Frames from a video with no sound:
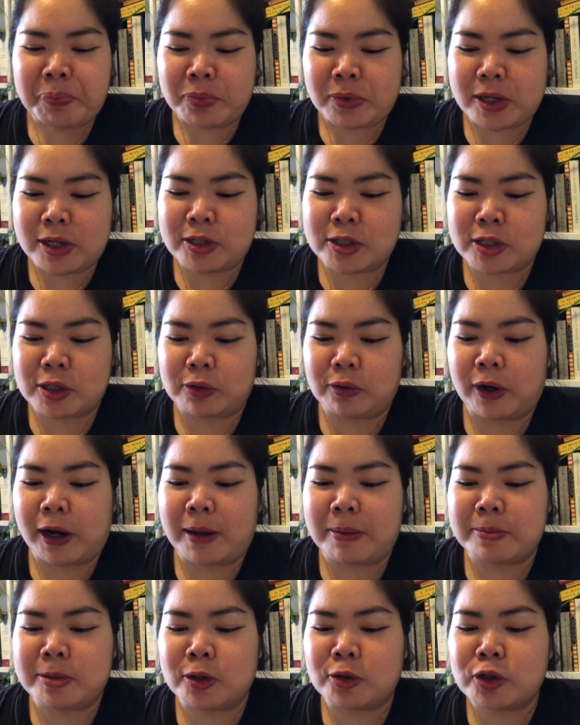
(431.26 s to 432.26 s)

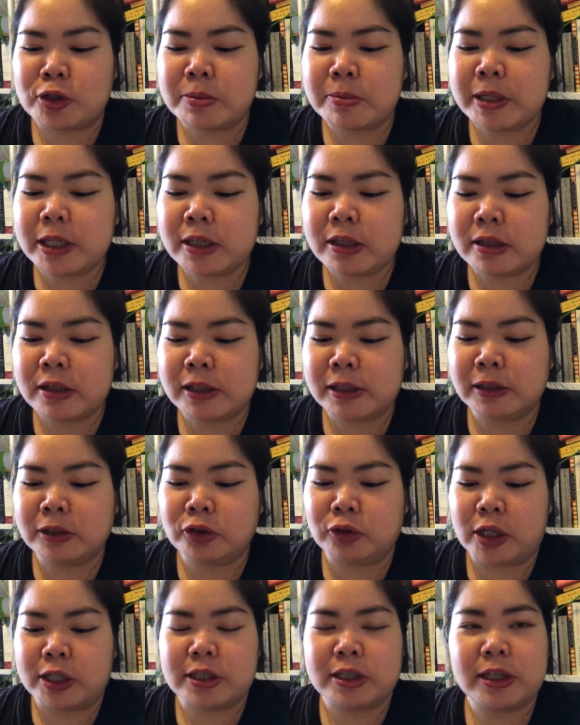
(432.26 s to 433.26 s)
Instagram, social media
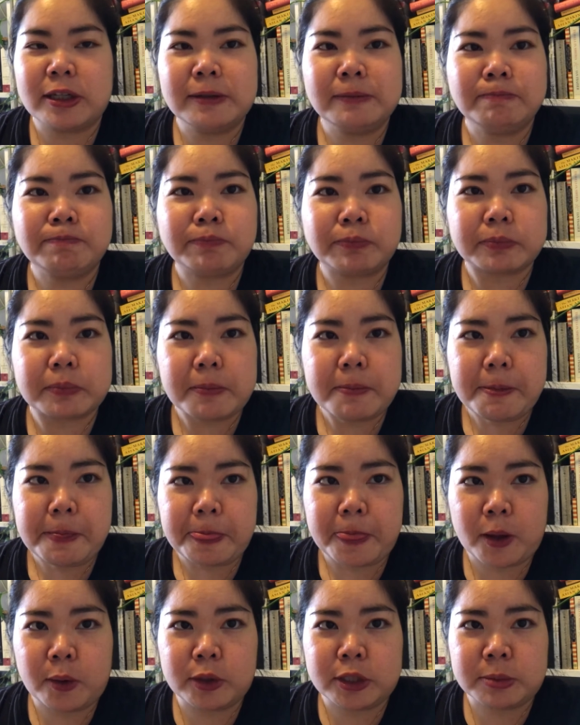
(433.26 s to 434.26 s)
dressing,
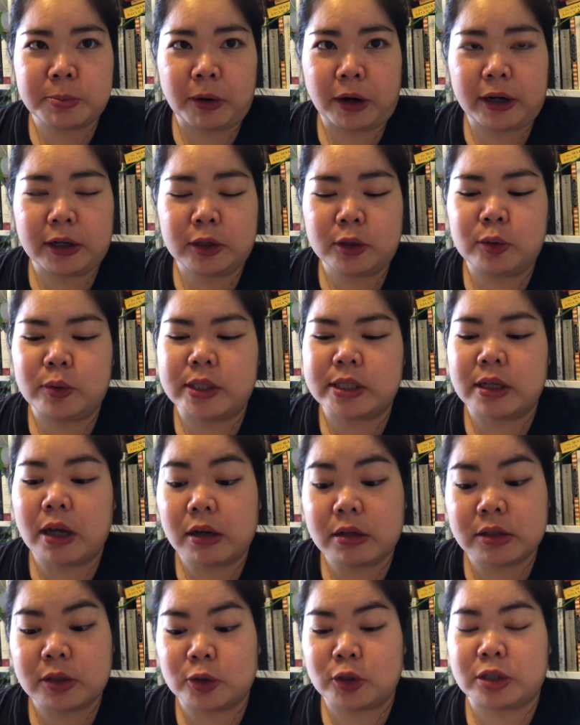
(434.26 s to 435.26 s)
which Bart, who is not
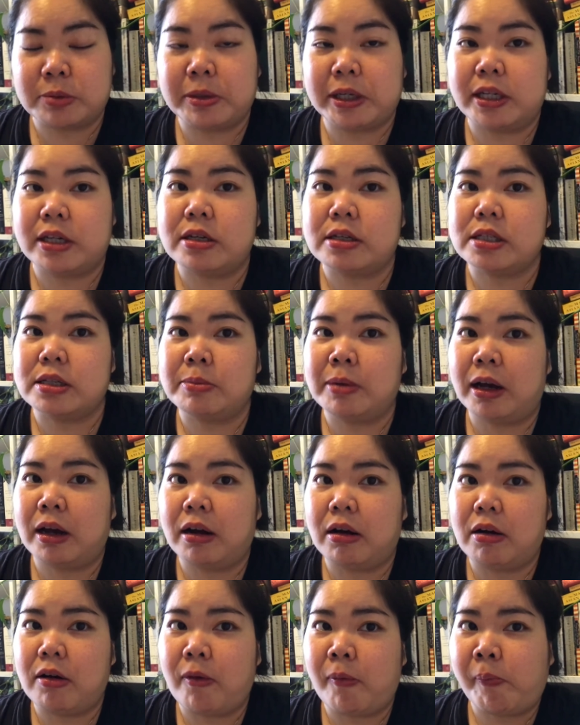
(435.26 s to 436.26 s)
on social media,
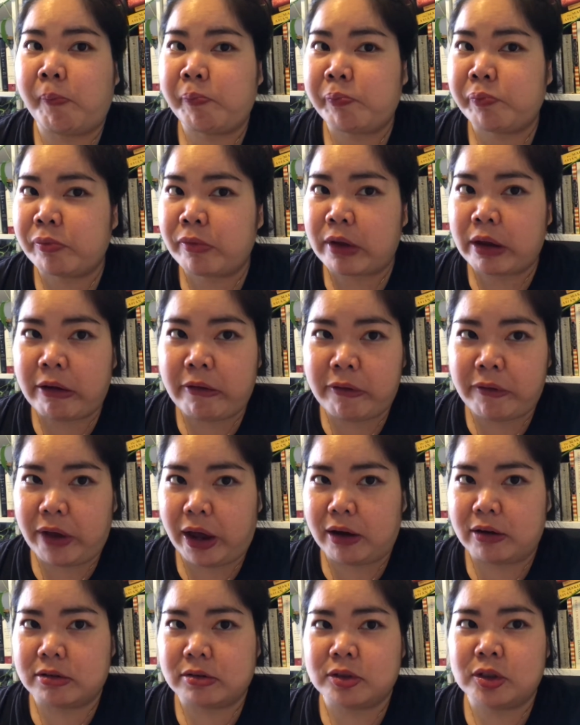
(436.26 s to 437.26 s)
somehow
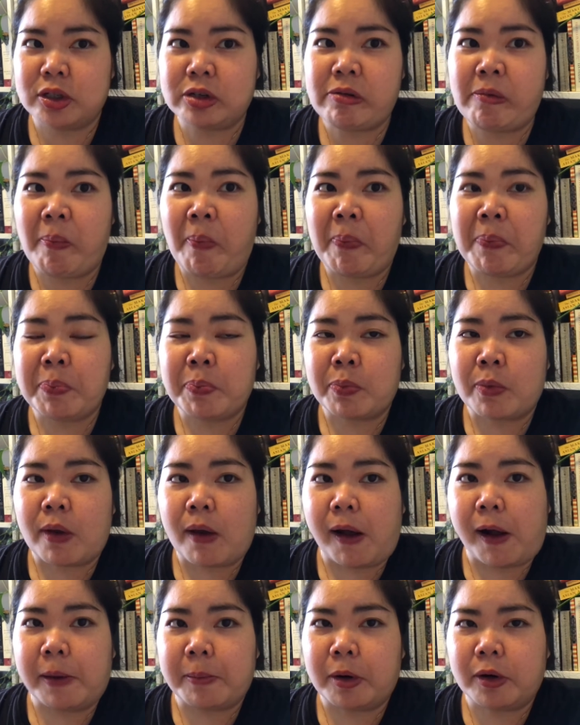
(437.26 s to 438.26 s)
found.
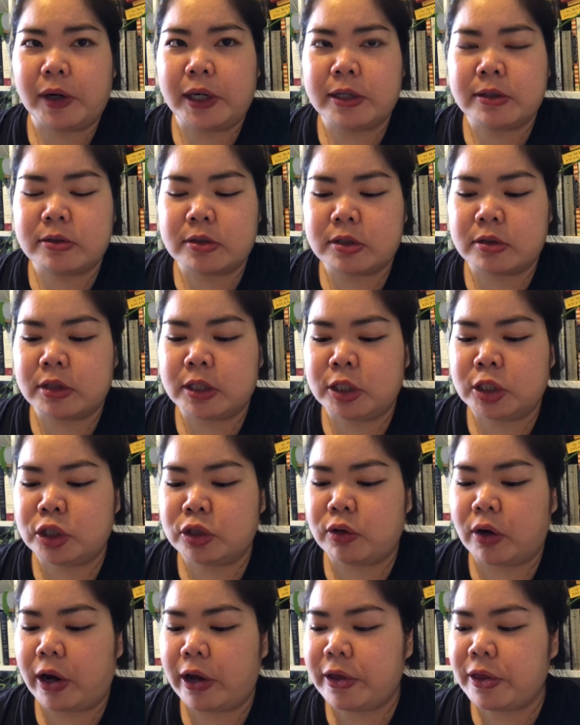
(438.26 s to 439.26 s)
All right, so let's
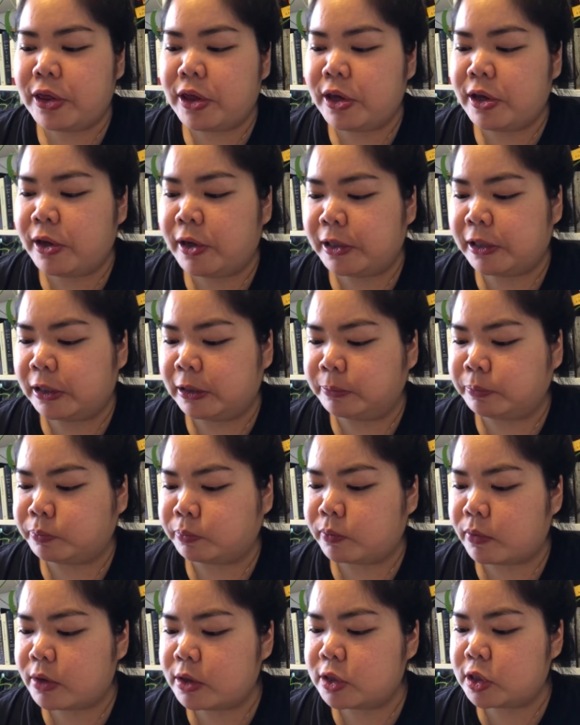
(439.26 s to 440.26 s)
try the
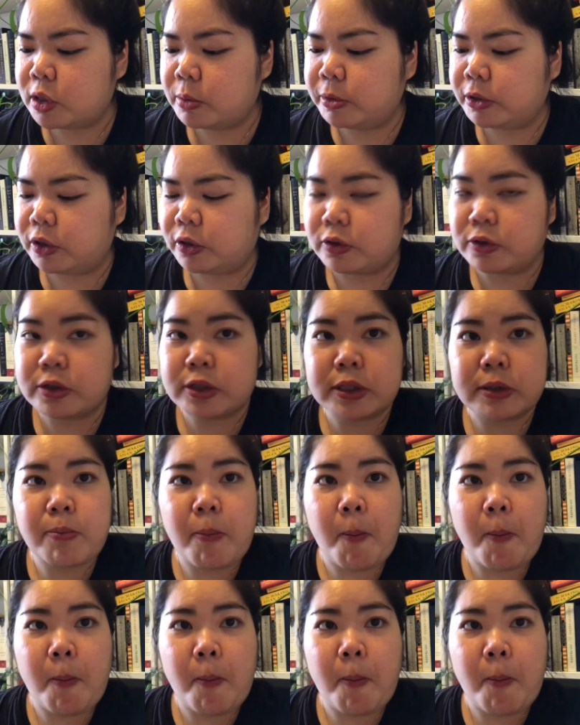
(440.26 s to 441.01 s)
soba noodles.